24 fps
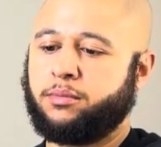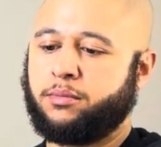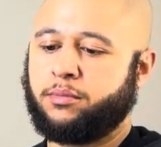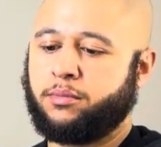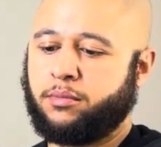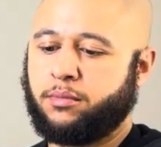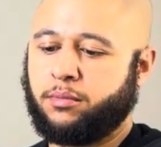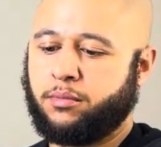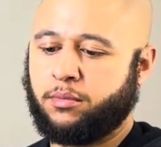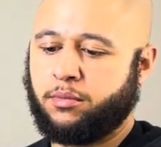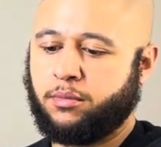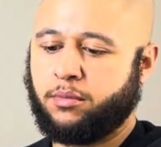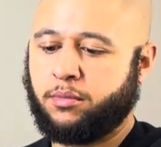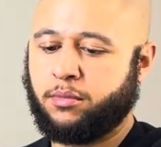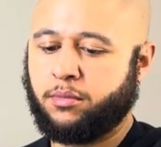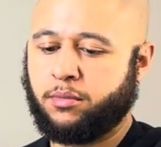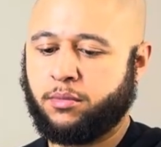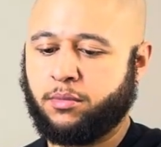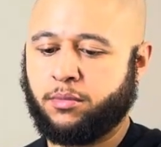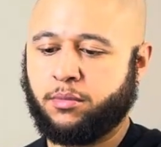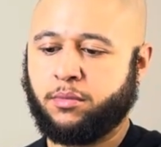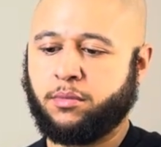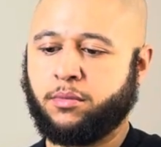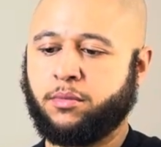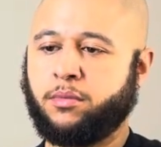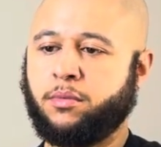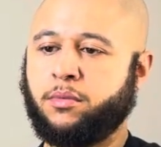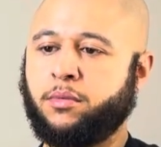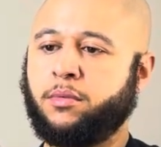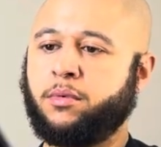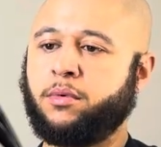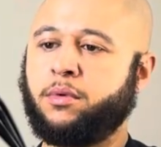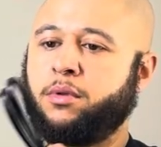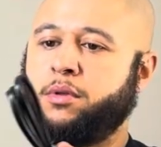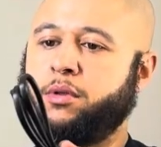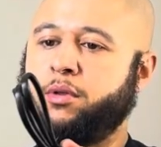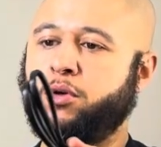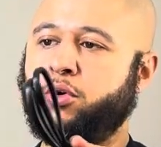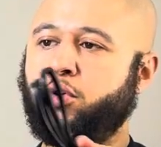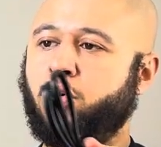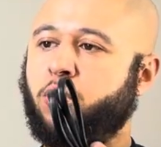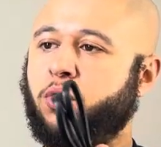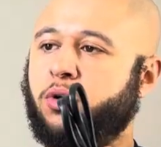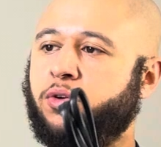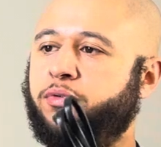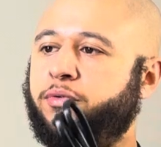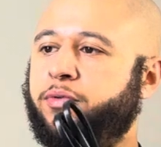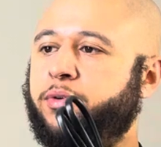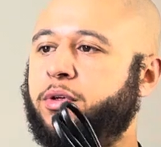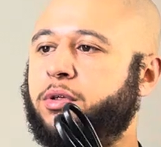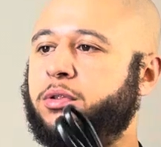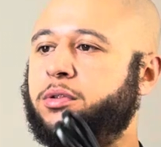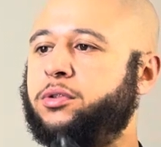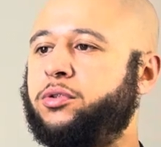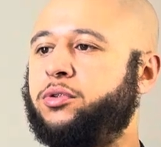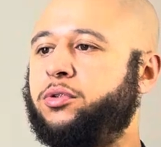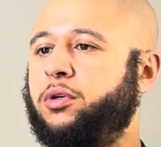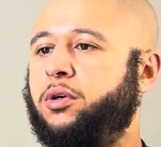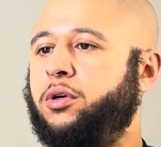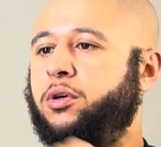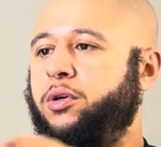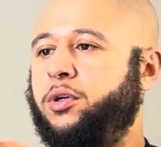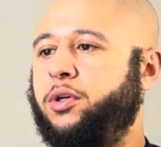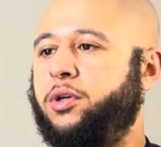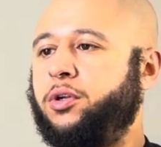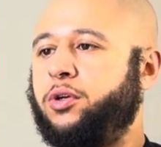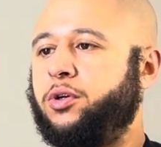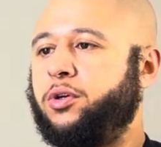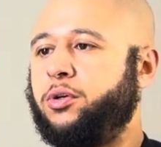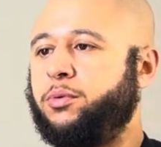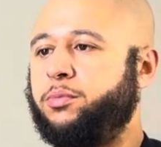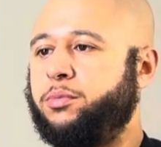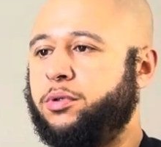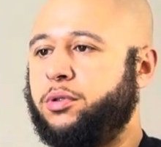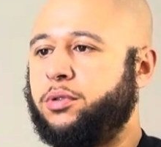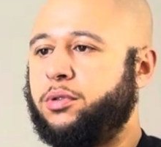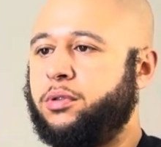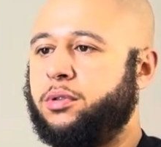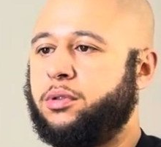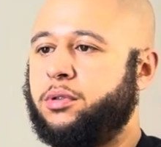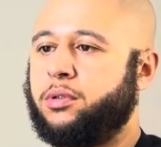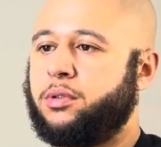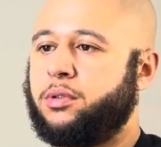The cord feels strong and durable.